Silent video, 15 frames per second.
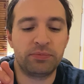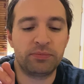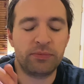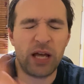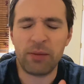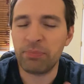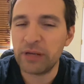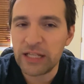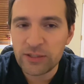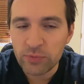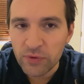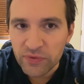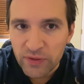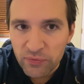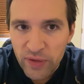companies
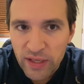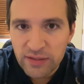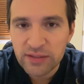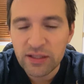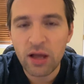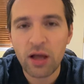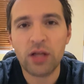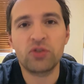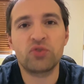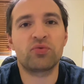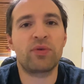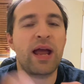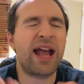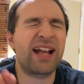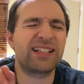with defense
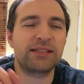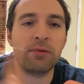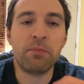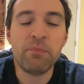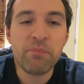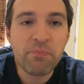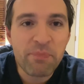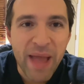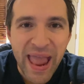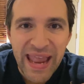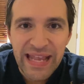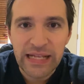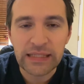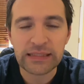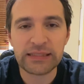contracts,
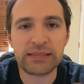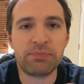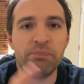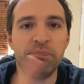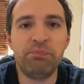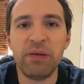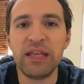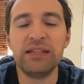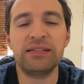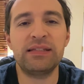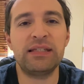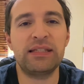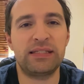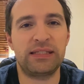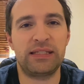banks,
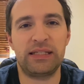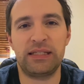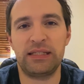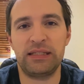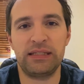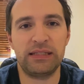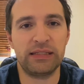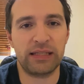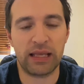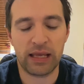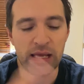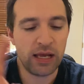businesses,